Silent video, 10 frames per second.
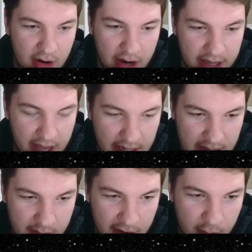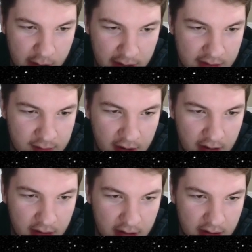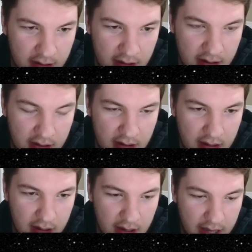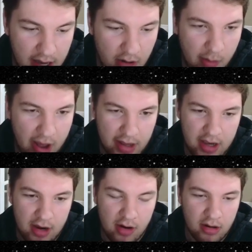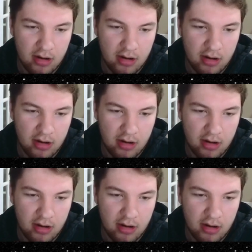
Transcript: I can keep my queen on this file. I can go back here.